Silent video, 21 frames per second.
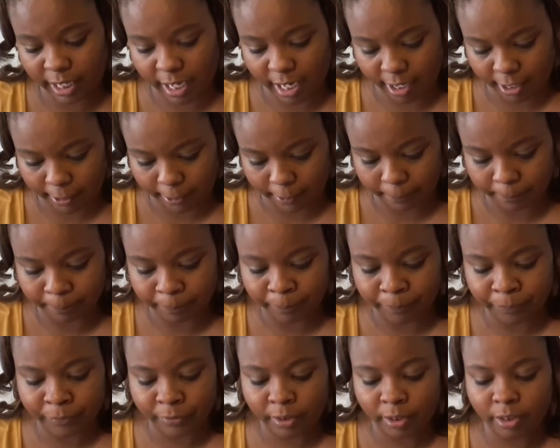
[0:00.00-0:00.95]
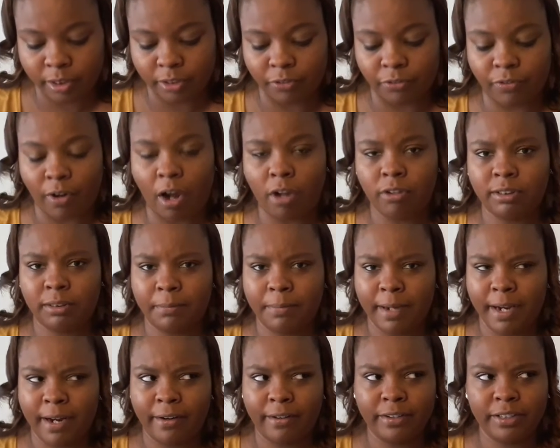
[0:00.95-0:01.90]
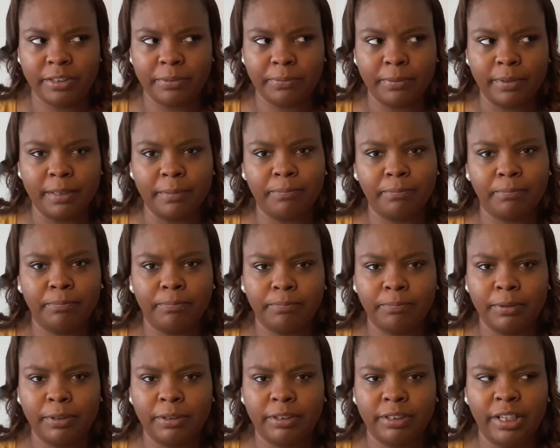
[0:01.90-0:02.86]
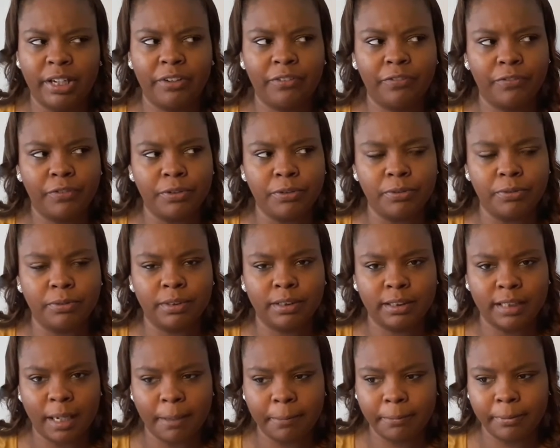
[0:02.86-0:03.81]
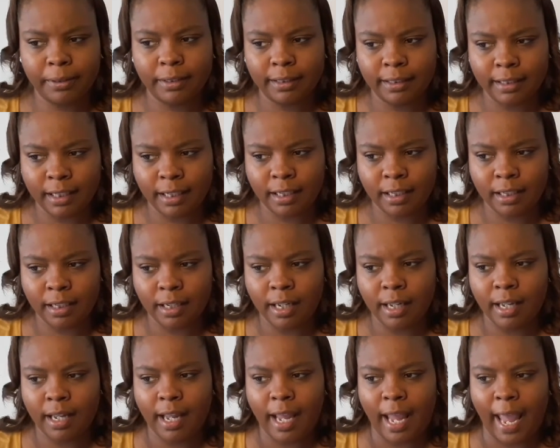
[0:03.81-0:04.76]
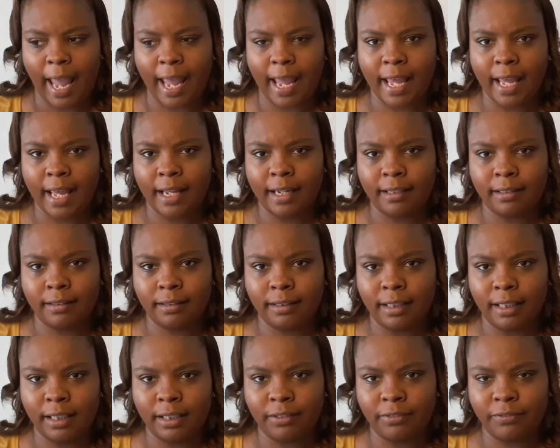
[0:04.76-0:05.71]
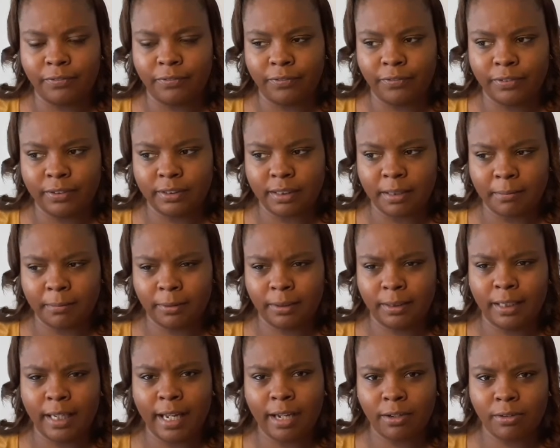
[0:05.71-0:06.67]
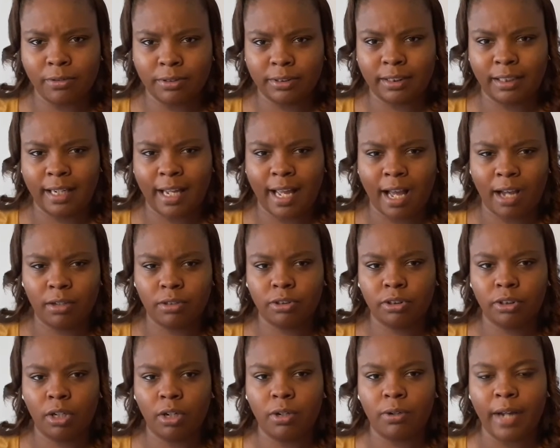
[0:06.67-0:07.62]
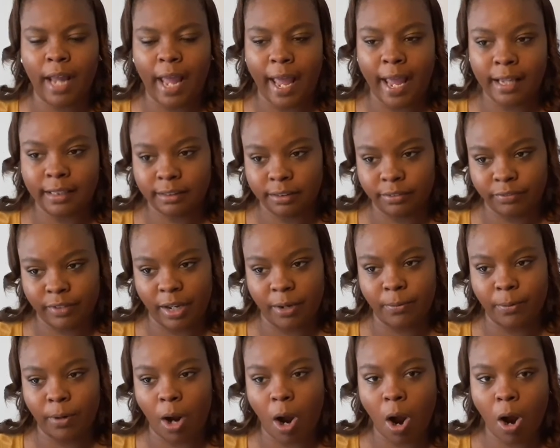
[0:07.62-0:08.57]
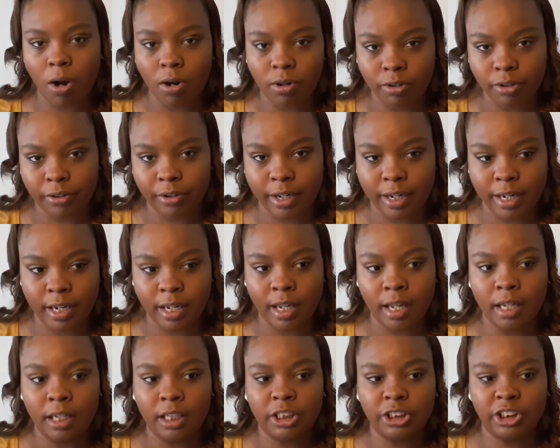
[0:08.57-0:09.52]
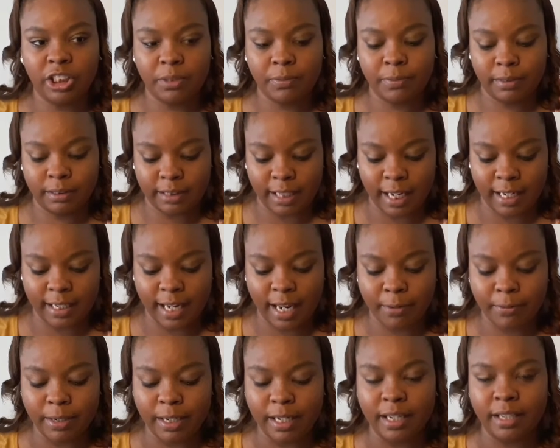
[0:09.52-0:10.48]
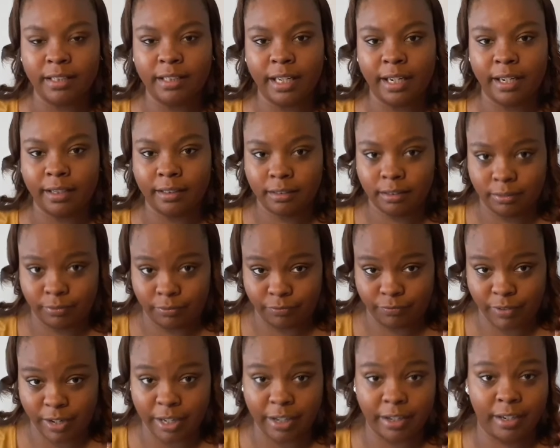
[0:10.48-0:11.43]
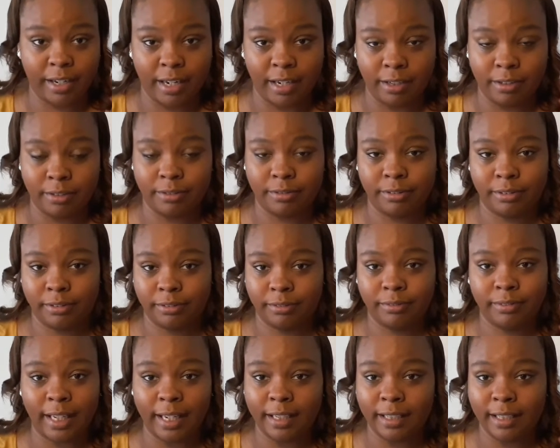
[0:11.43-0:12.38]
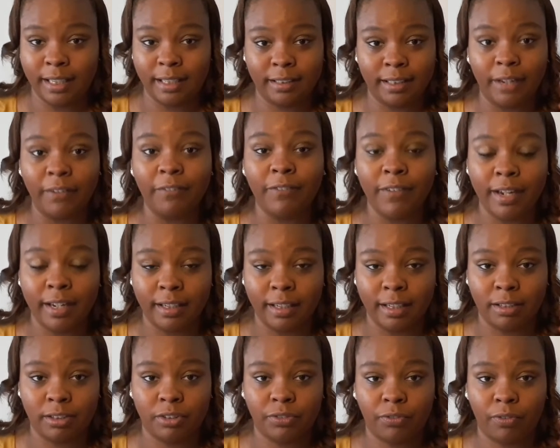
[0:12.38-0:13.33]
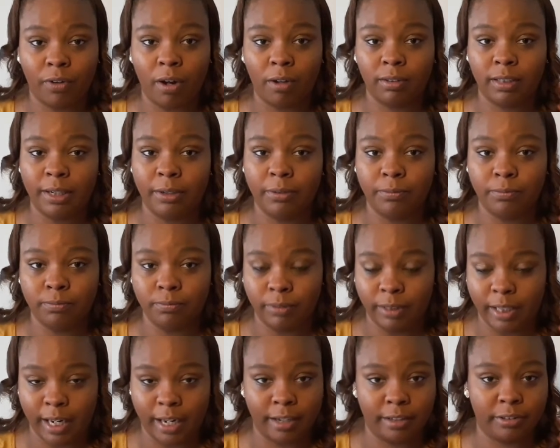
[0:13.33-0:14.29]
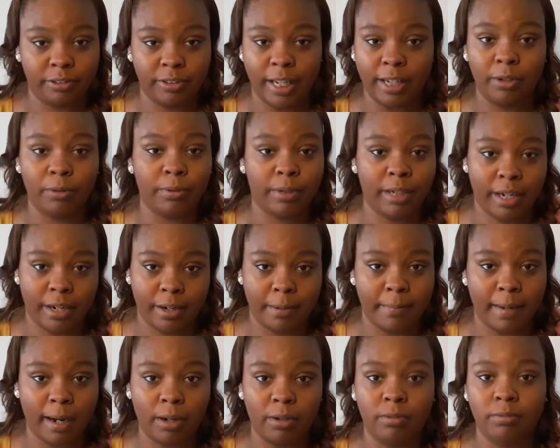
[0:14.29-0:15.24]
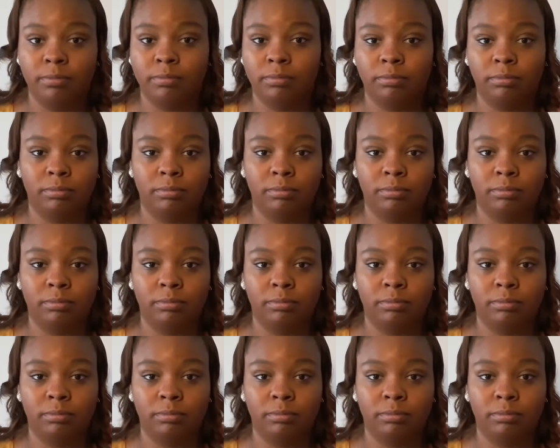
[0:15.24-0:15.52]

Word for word: care. The foster parents would put their food separately and if someone else in the household asked if they were hungry, she would say they would eat their fingernails. They could eat their fingernails for all they care. They don't care about